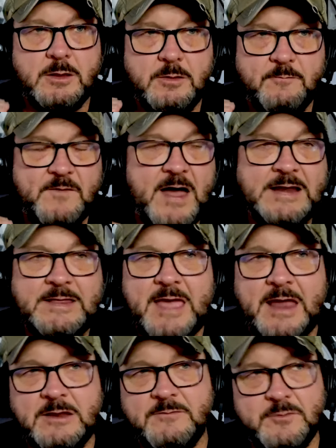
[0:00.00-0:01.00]
finding
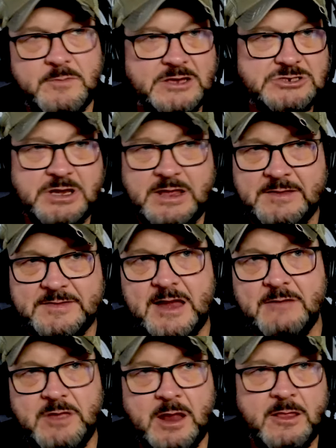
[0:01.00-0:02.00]
that information
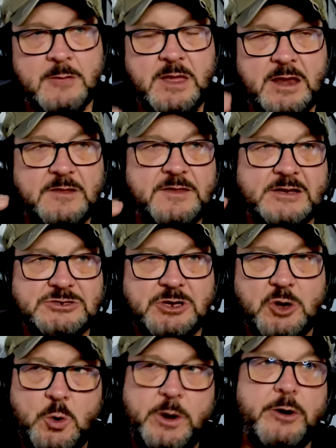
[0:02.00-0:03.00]
inside of the LLM. It is actually
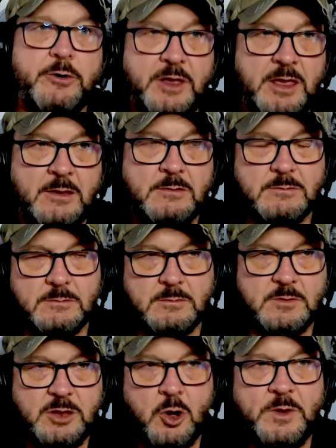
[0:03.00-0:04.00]
querying
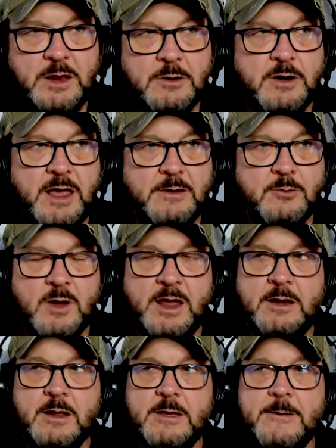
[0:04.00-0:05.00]
the open internet,
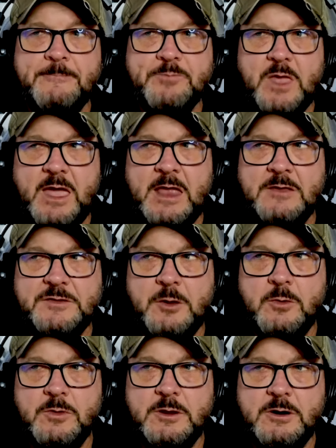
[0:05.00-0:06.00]
right? And
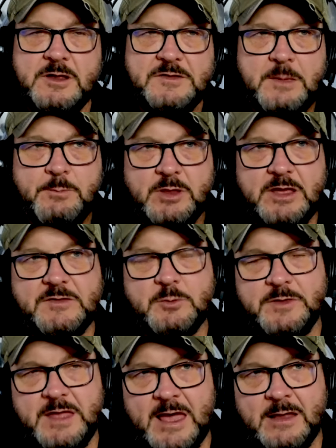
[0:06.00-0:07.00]
so there is a place
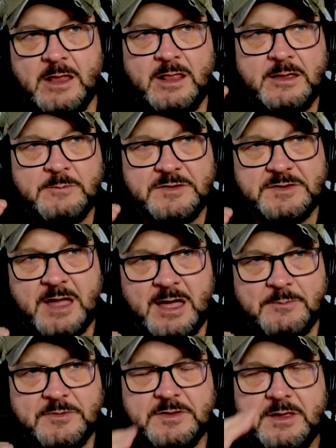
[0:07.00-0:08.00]
where the LLM
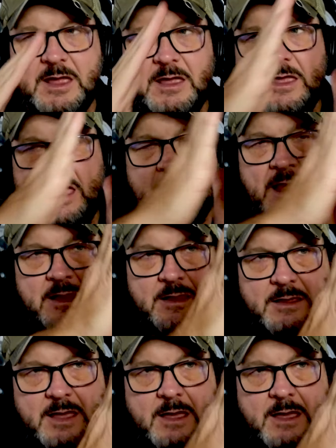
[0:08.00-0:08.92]
stops and